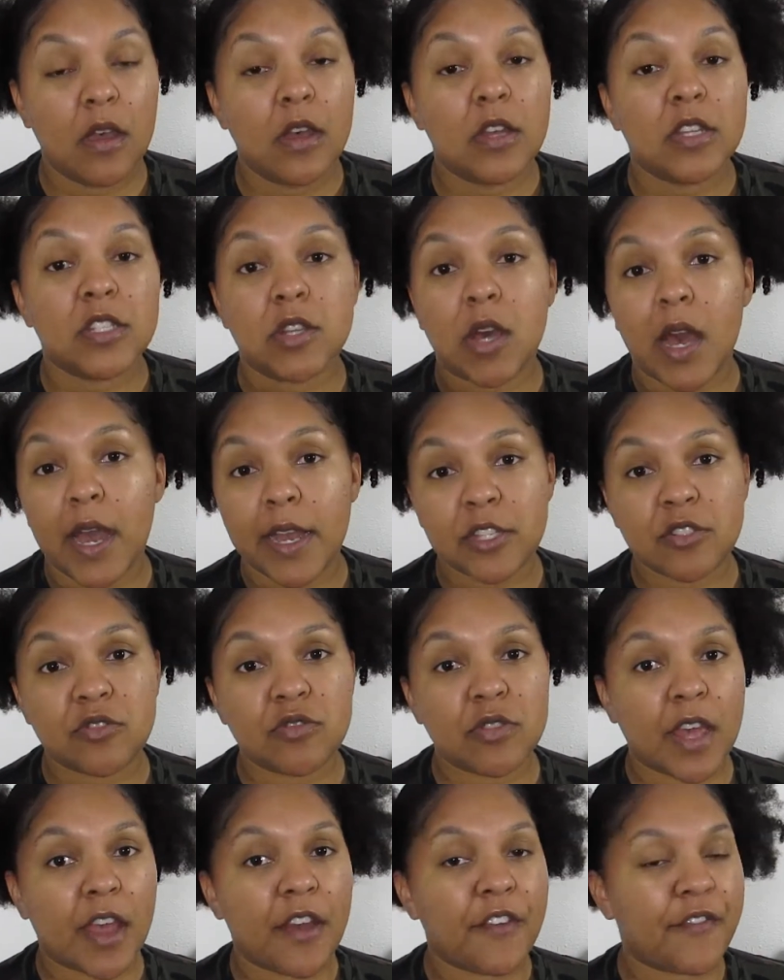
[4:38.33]
So I do
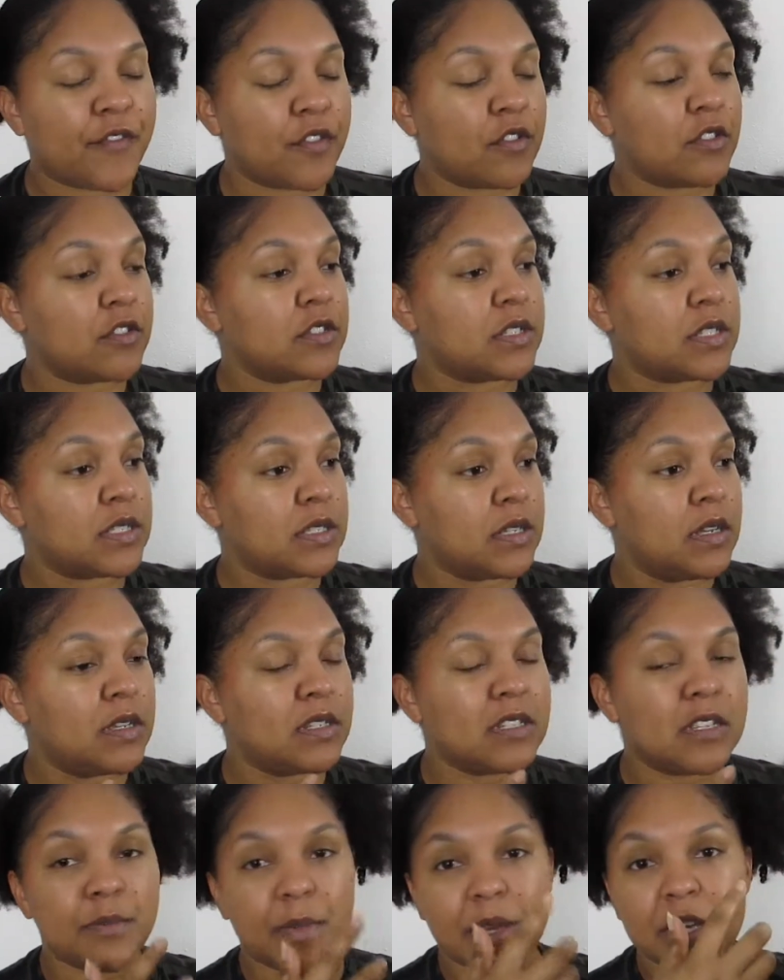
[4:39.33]
that first
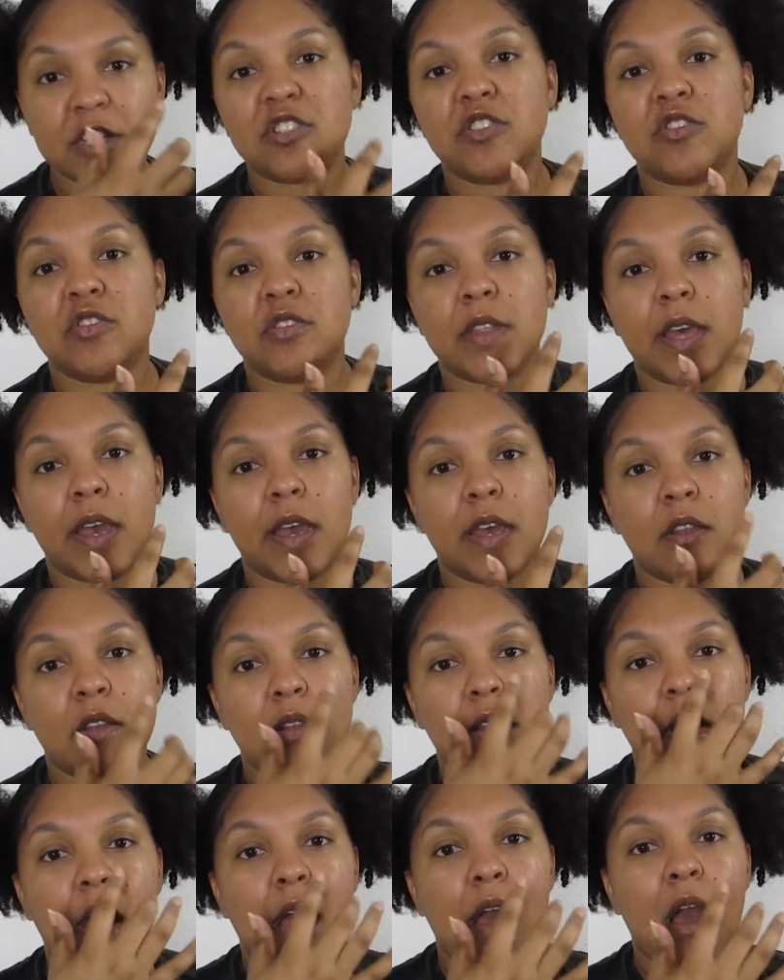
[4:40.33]
to make sure that
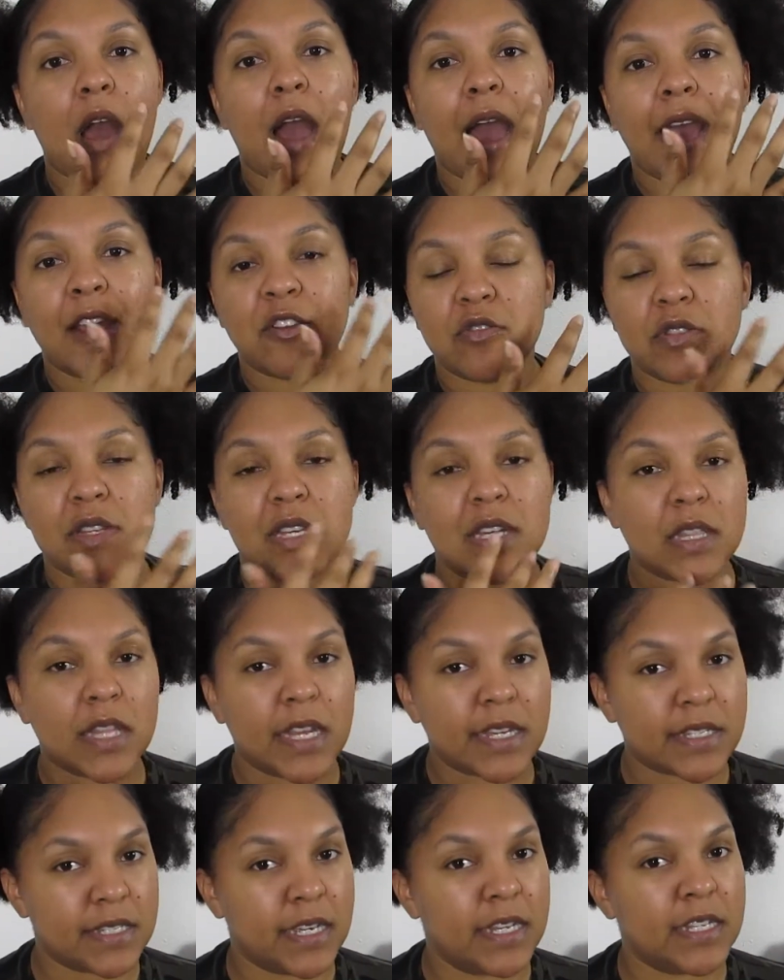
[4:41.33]
I don't
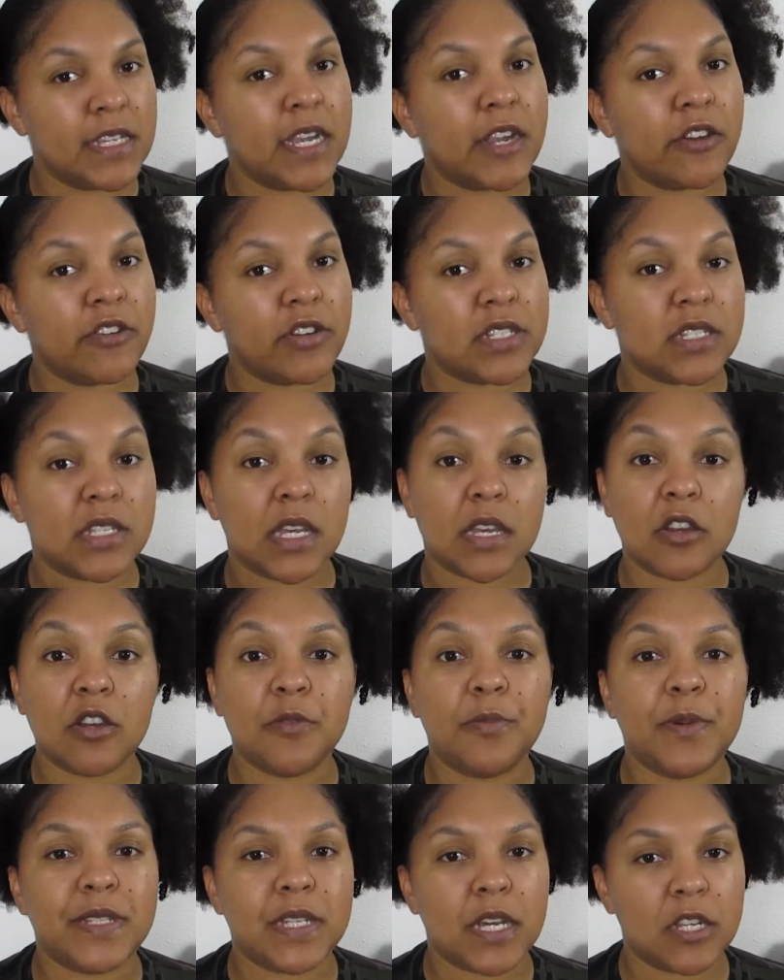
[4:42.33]
neglect any areas that
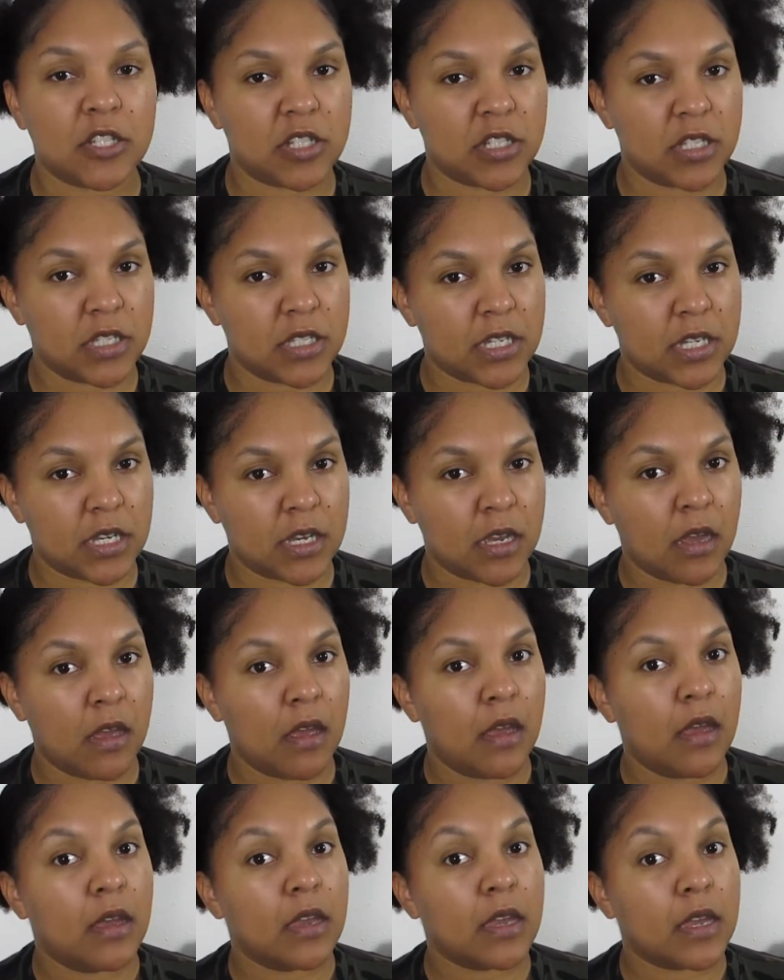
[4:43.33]
could potentially
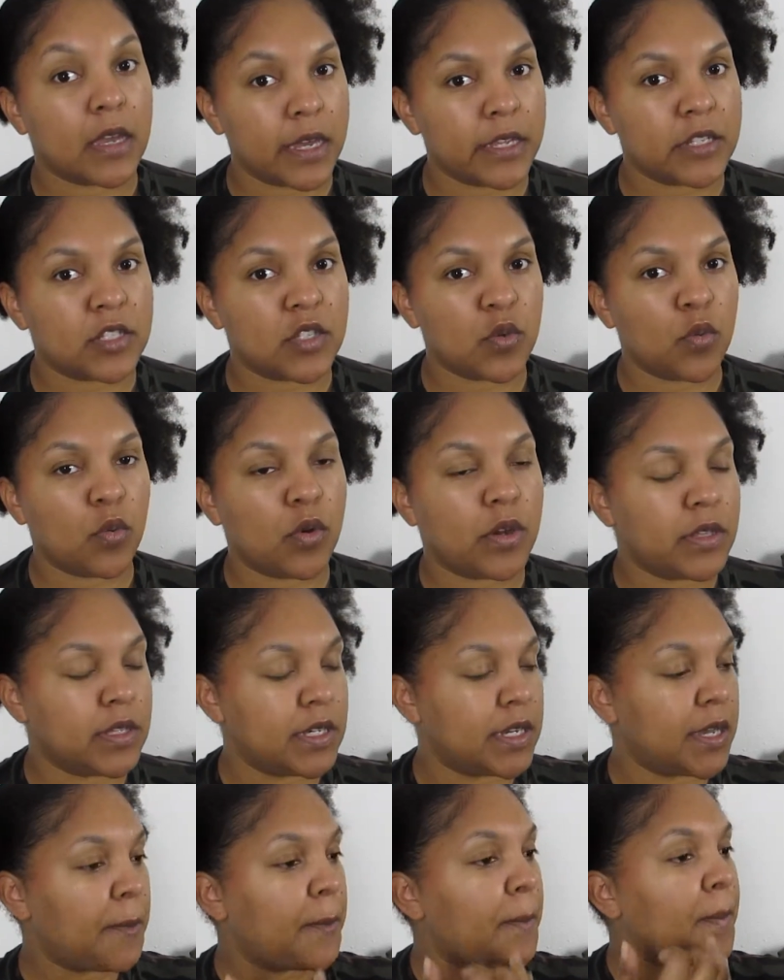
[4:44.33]
get too
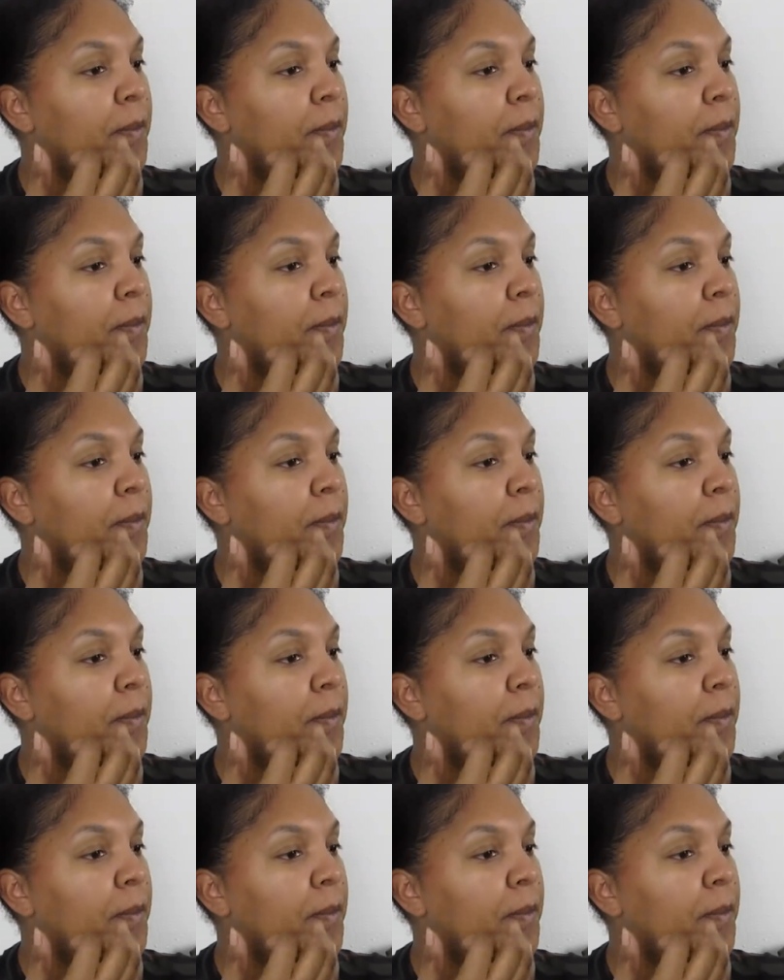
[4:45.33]
oily.